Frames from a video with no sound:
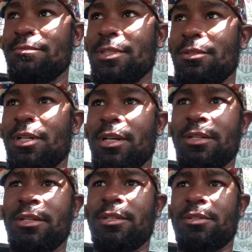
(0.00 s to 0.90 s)

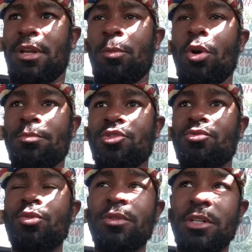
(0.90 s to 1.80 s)
I welcome
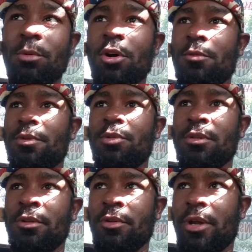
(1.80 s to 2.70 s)
scrutiny, I welcome people
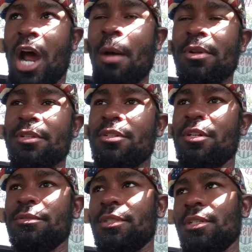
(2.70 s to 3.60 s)
to comment and stuff.